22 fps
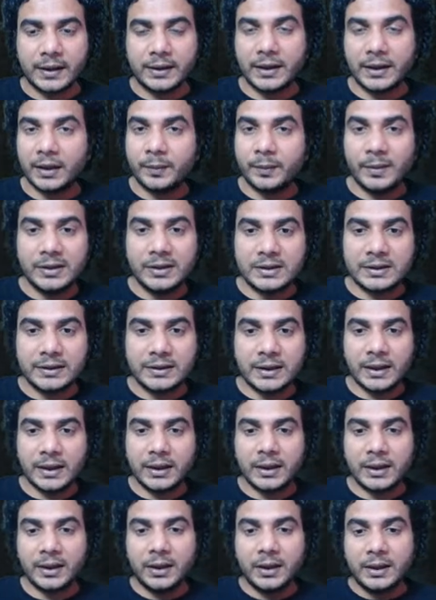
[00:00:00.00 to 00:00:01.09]
That means
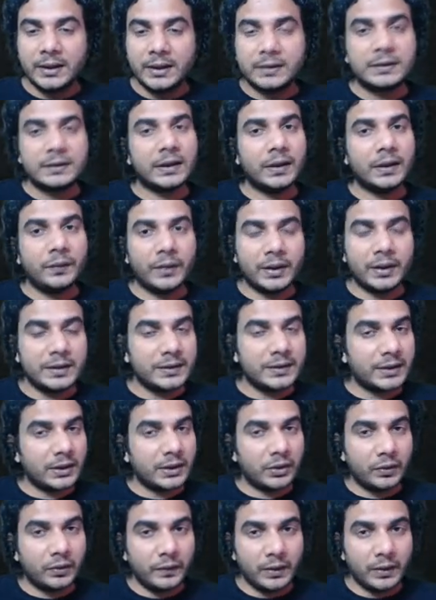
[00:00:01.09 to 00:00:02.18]
Z1 and
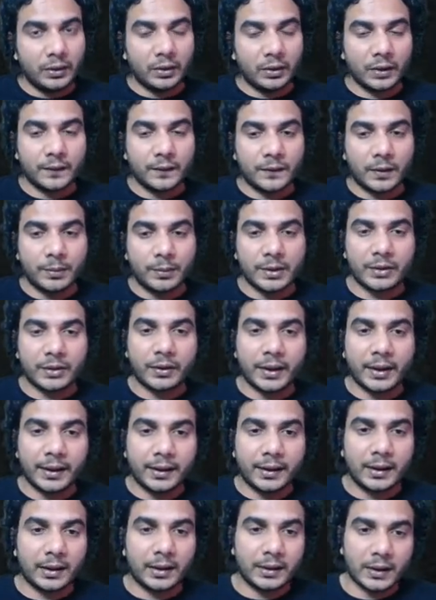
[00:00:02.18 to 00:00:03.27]
Z2 will not form a
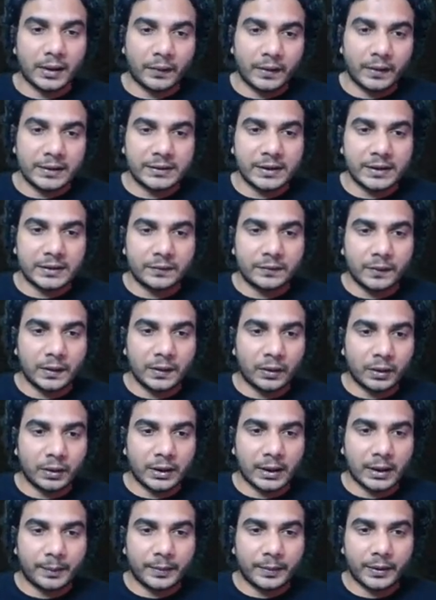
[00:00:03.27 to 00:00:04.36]
triangle. Otherwise, this will not
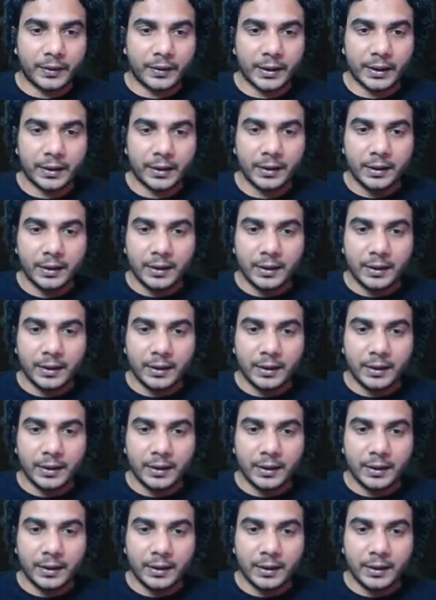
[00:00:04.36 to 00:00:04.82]
happen, right?